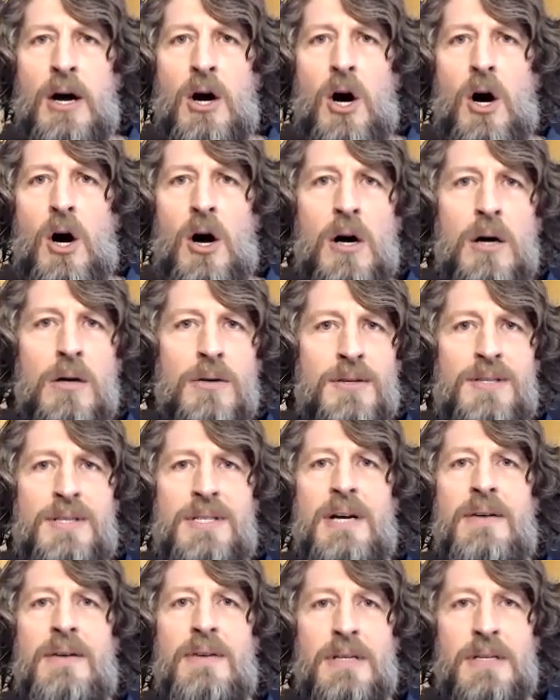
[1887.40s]
all
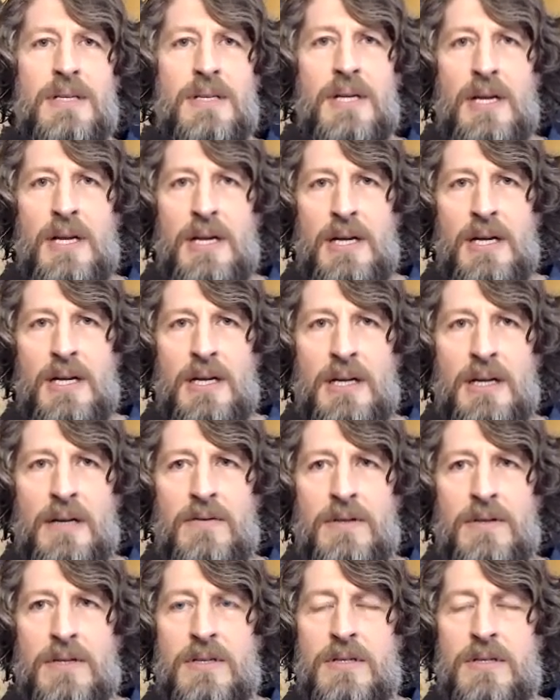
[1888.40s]
seventeen
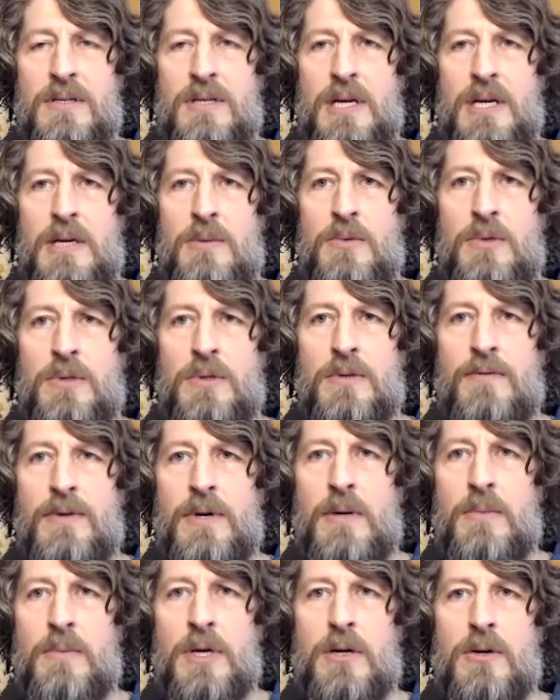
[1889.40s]
of the Sustainable
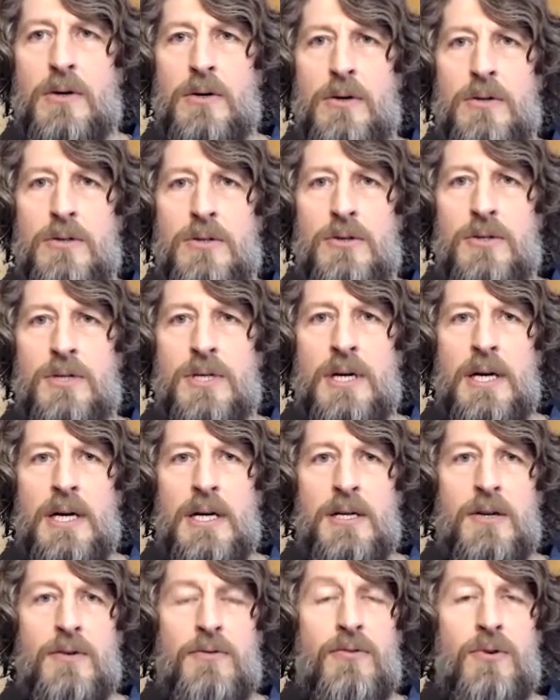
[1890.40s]
Development Goals are
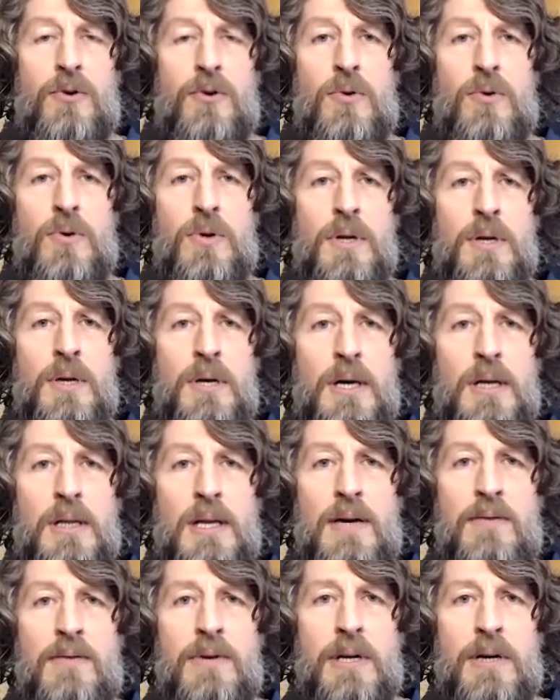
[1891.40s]
tied to food,
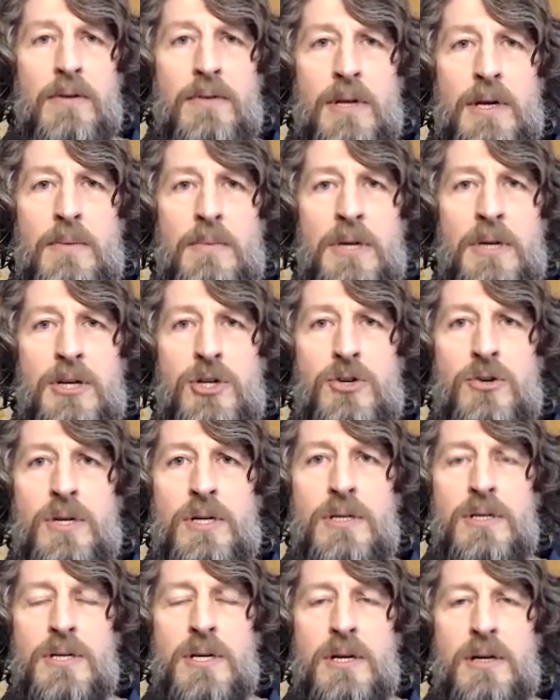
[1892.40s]
eleven of them
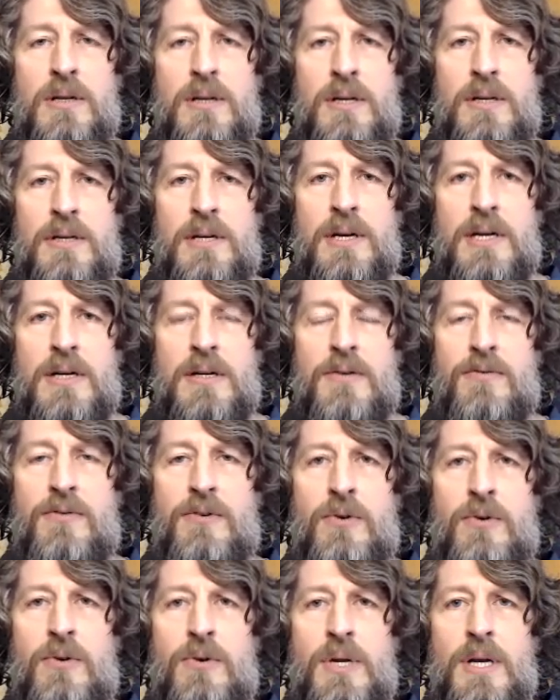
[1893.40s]
intrinsically tied to
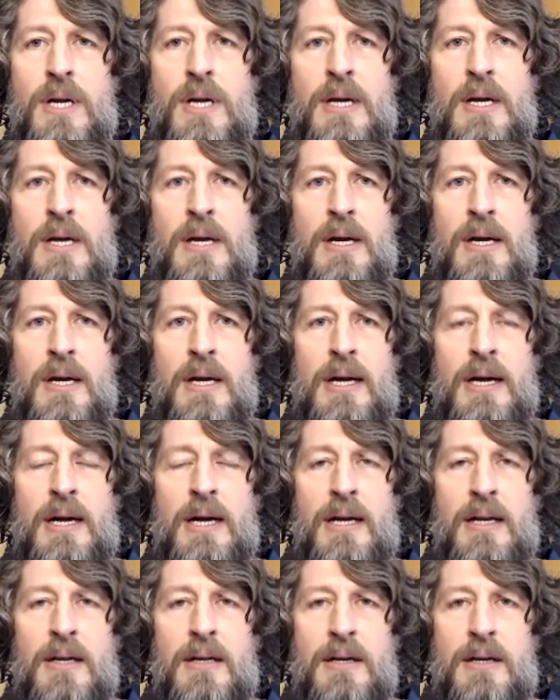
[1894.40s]
food.
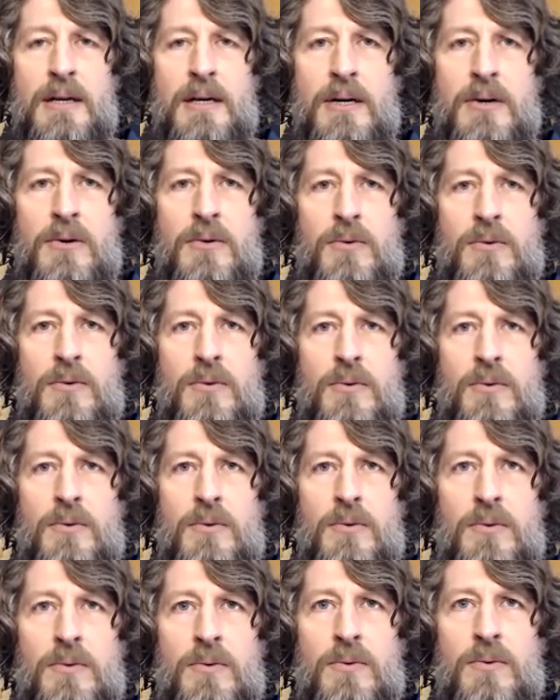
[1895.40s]
And uh,
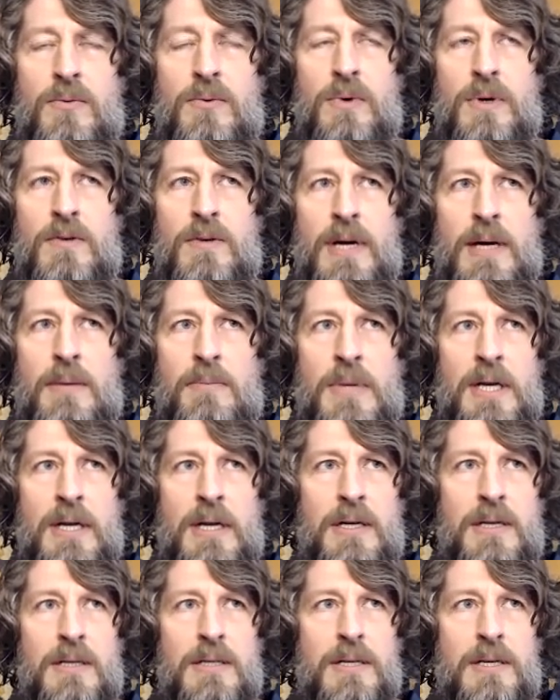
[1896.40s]
we've had
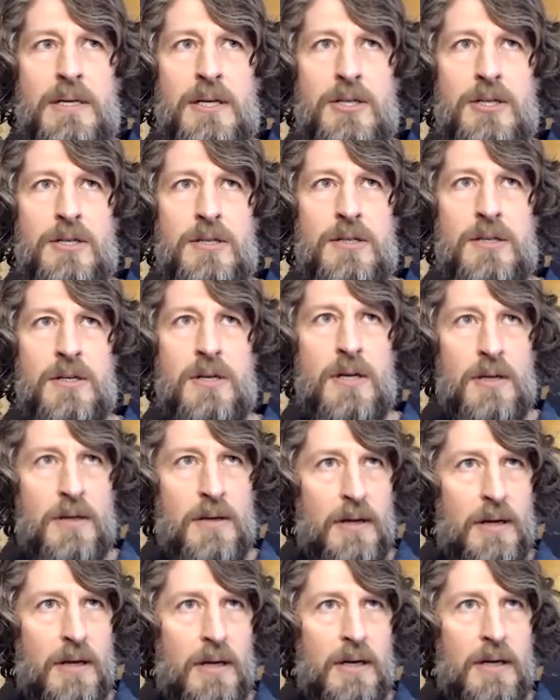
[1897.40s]
many discussions
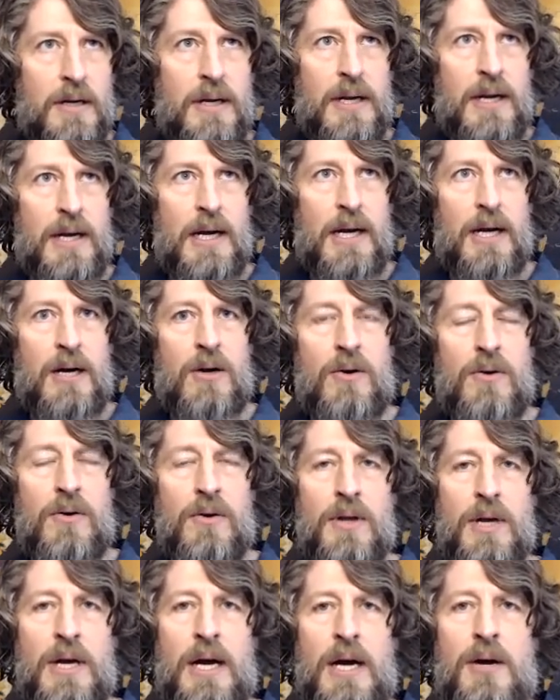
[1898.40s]
on, on how,
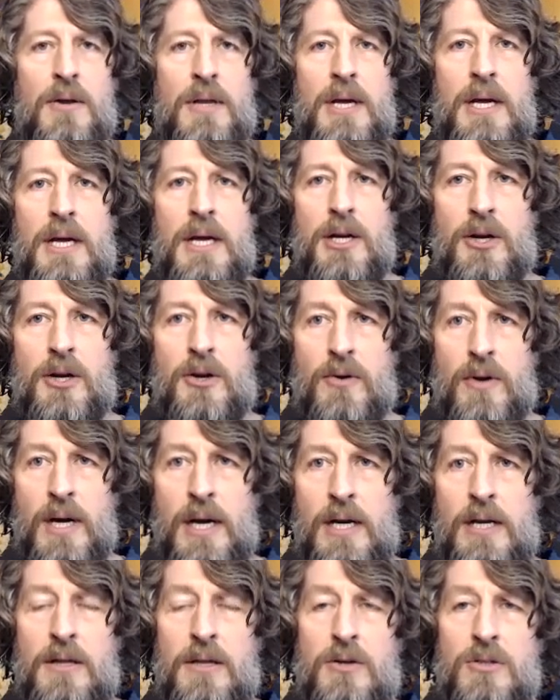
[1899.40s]
how they
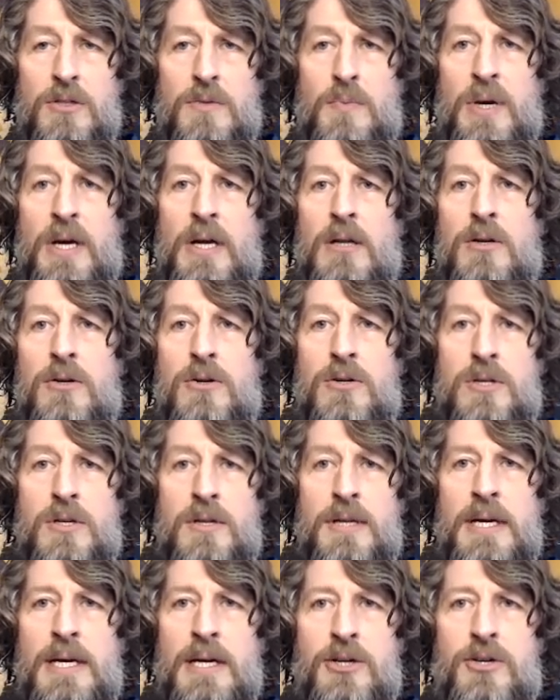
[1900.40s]
integrate in those pillars
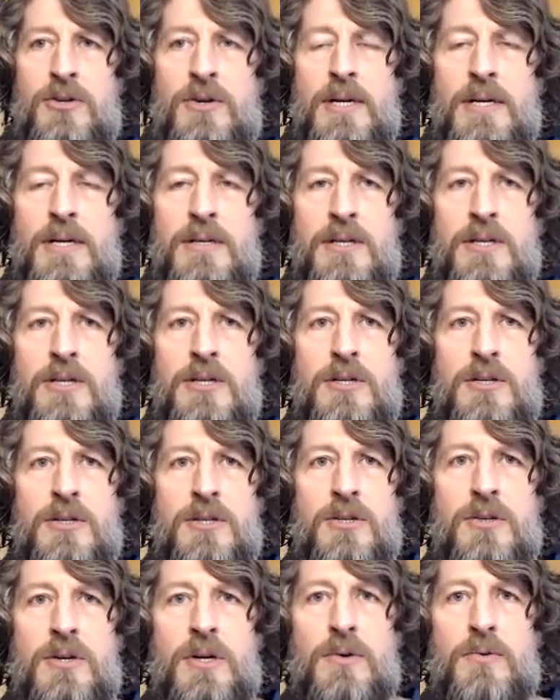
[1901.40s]
and that transition.
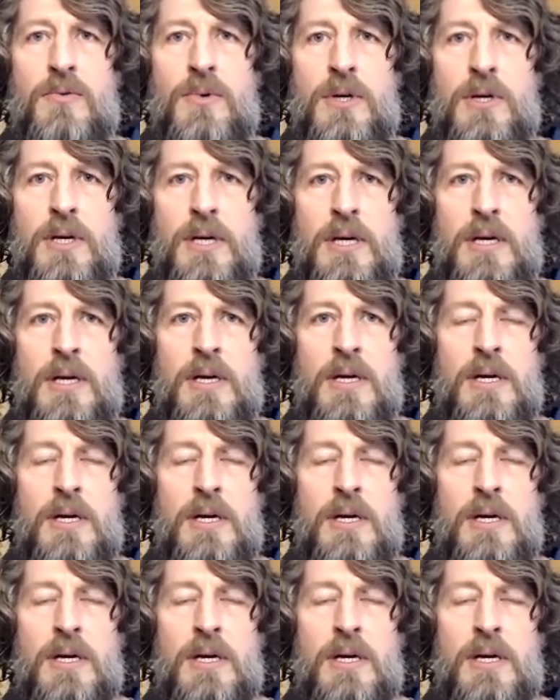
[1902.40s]
So I really